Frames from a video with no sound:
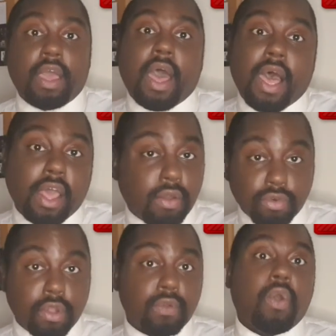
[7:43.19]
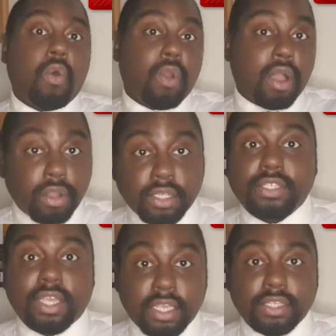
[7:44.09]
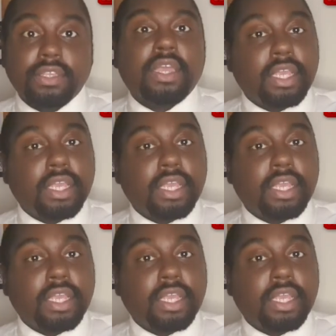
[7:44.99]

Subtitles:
I don't know. All I'm going to say is